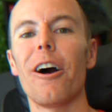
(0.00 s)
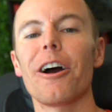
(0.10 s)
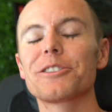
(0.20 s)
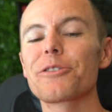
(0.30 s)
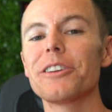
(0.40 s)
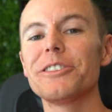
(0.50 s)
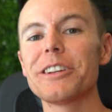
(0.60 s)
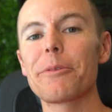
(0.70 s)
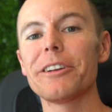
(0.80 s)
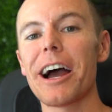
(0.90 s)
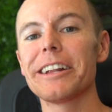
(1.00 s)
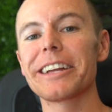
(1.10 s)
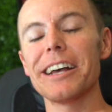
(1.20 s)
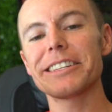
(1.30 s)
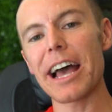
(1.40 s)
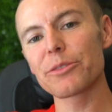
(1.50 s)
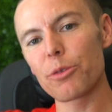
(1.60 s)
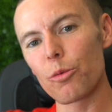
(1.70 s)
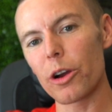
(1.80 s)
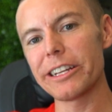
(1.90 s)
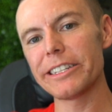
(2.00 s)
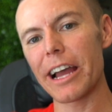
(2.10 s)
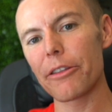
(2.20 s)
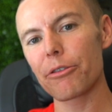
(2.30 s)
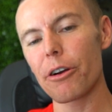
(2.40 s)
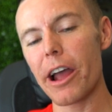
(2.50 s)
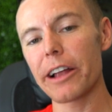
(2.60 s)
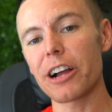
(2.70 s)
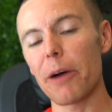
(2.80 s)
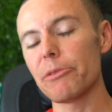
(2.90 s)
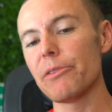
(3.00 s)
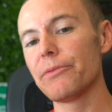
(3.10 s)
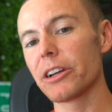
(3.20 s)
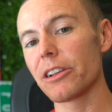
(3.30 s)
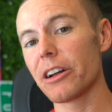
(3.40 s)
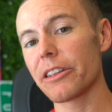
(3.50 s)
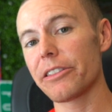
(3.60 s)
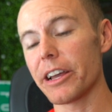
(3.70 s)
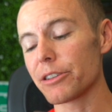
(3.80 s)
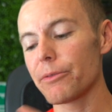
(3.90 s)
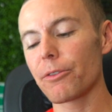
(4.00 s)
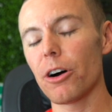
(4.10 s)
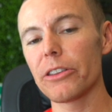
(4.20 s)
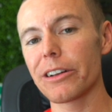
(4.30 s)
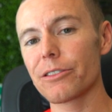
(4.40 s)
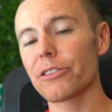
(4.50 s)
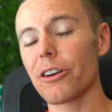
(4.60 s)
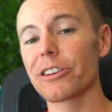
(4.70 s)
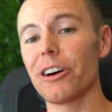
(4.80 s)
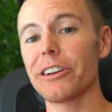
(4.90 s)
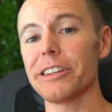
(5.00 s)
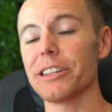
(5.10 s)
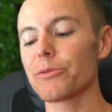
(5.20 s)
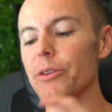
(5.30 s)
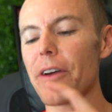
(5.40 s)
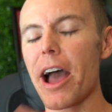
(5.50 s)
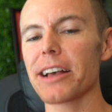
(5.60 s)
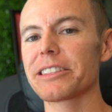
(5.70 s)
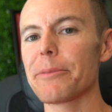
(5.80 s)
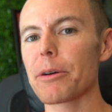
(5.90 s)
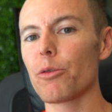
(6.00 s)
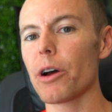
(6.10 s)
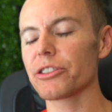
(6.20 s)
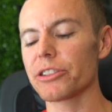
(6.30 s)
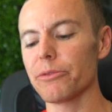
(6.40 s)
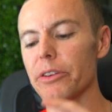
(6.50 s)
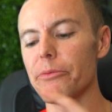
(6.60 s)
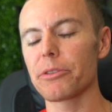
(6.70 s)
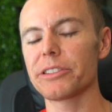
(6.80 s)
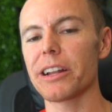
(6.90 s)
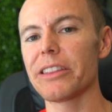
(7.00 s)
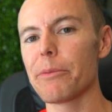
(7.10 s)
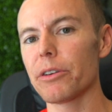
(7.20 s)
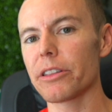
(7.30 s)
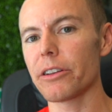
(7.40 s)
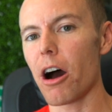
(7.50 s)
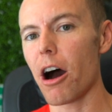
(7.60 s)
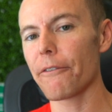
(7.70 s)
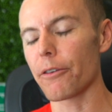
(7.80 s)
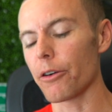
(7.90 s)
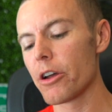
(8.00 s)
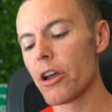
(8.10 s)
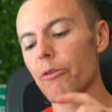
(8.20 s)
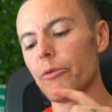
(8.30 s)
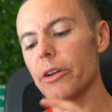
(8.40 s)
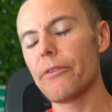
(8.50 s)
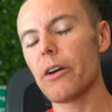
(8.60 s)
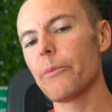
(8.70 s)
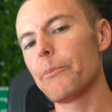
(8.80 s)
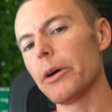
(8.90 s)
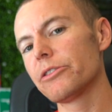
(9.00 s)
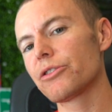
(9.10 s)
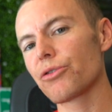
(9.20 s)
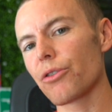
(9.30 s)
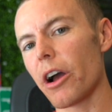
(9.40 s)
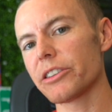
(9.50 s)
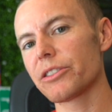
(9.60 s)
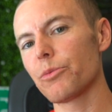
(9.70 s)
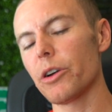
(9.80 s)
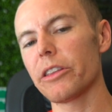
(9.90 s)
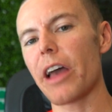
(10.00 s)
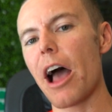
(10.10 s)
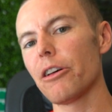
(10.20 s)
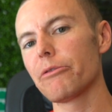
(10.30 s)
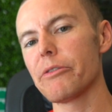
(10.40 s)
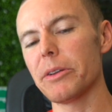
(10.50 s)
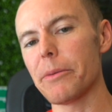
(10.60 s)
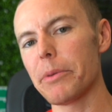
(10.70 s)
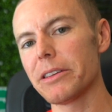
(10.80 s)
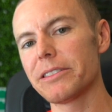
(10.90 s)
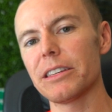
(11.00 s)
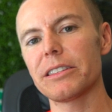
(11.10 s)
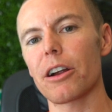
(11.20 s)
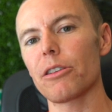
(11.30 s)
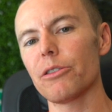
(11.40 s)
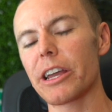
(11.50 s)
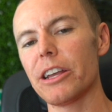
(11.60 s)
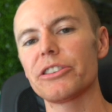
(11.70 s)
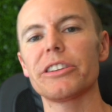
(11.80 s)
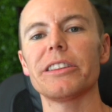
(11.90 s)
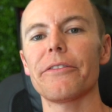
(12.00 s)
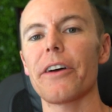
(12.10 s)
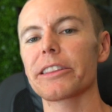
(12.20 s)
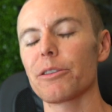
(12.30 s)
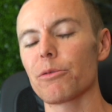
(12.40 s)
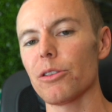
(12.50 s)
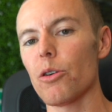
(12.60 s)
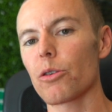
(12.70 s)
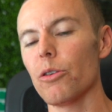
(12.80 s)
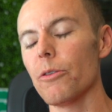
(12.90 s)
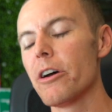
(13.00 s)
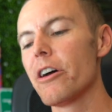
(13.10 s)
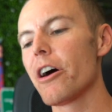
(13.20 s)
All right, strategy number 9, guys. As we're working down through our ad copy, we've done a lot of things. We've called out our target audience. We've asked them a question. We've presented them with an offer. We've built trust with how long we've been in business and our location and the fact that we're local.